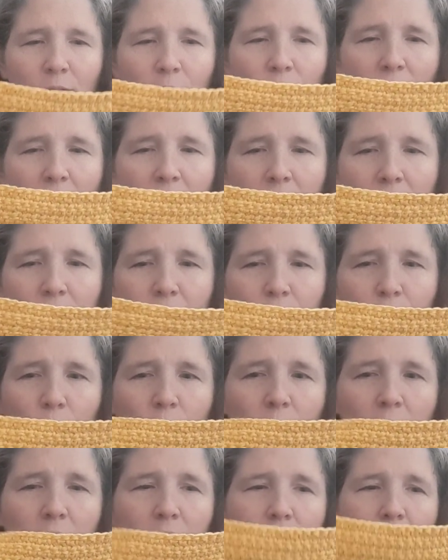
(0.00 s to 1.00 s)
or how to do
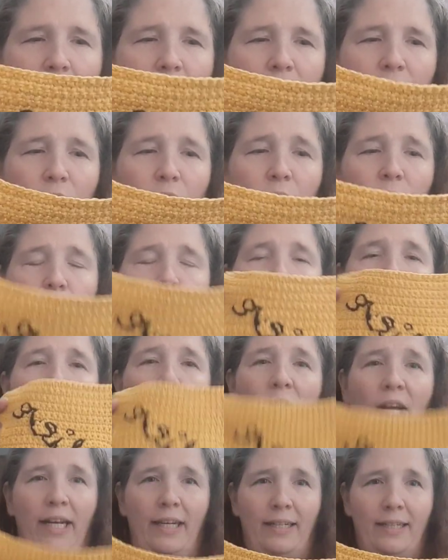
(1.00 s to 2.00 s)
it. I just
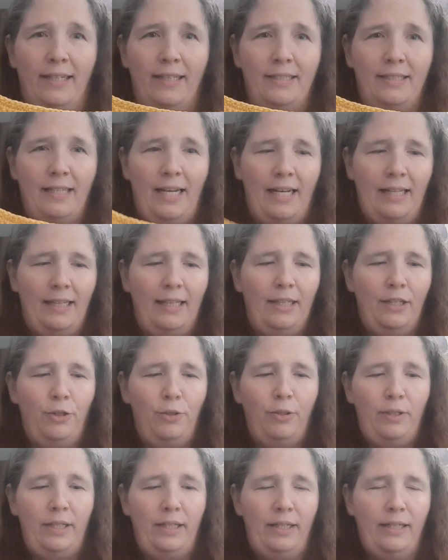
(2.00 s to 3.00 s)
winged it. I
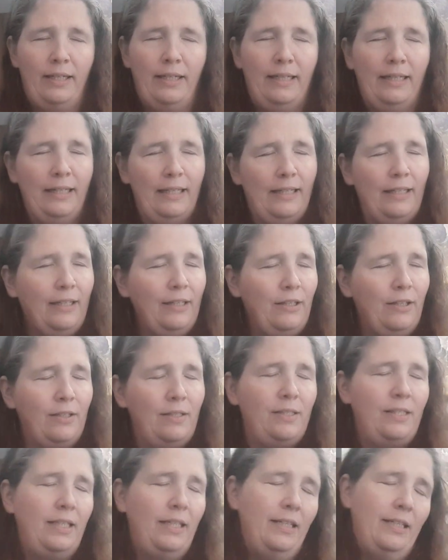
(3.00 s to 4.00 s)
literally could
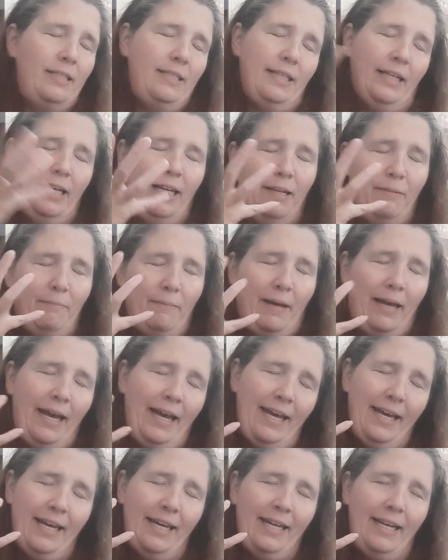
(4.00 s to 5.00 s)
see the ticket in my
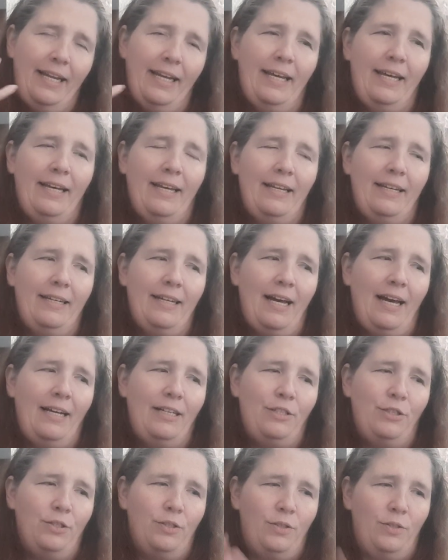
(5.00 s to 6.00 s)
head, and I
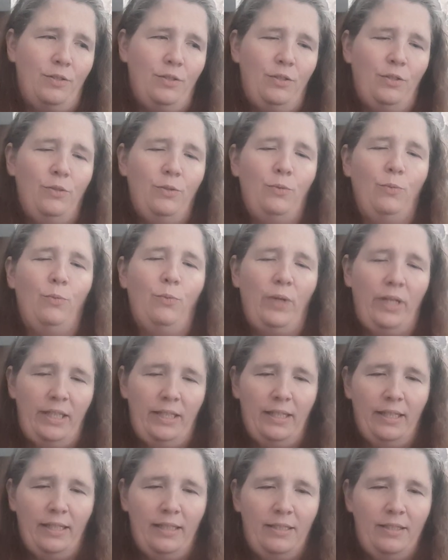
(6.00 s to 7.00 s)
just winged
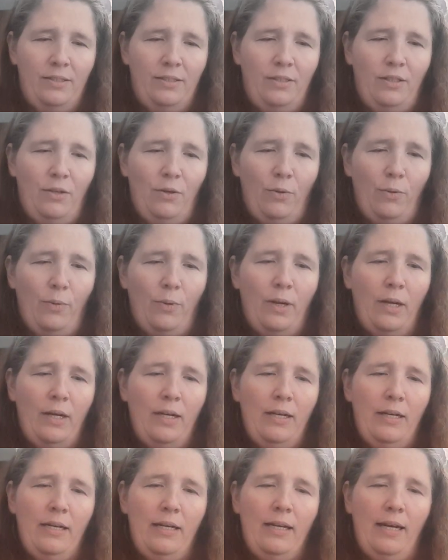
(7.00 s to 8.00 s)
it. So
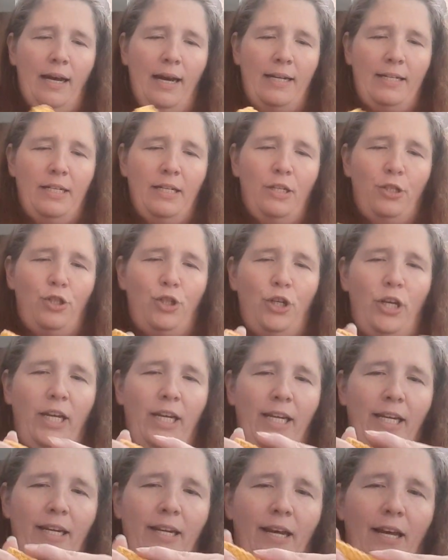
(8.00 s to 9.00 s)
I did a
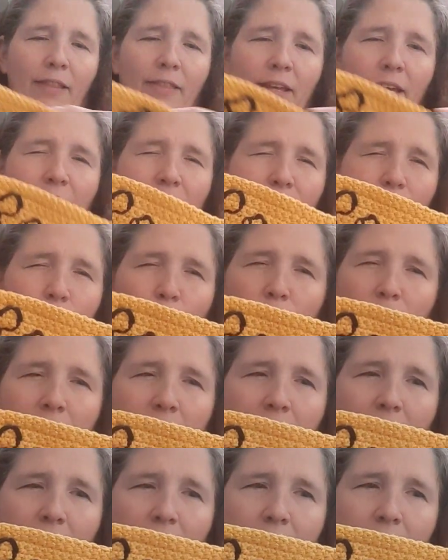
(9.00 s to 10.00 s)
chain, I think of
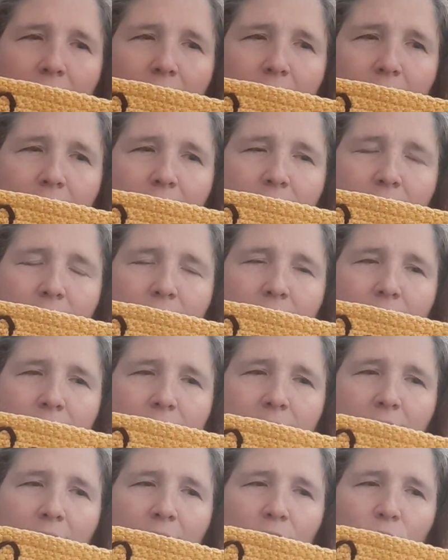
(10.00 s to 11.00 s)
29,
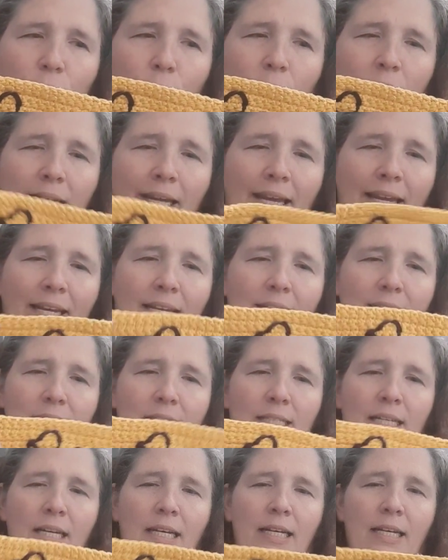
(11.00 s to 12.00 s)
28,
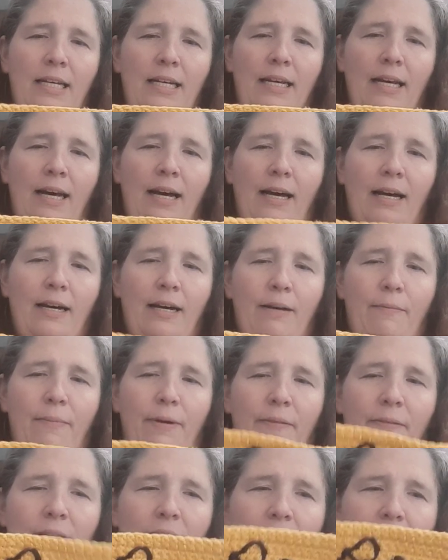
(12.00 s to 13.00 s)

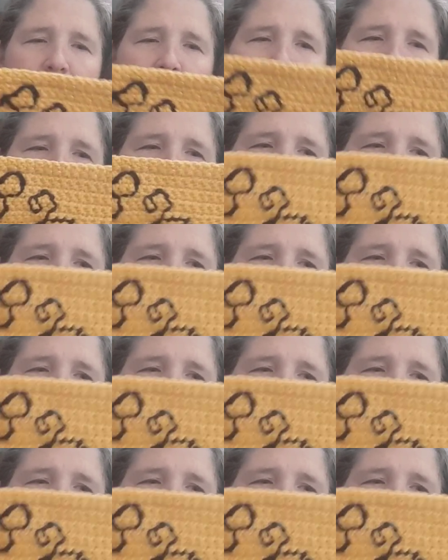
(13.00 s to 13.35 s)
and then I did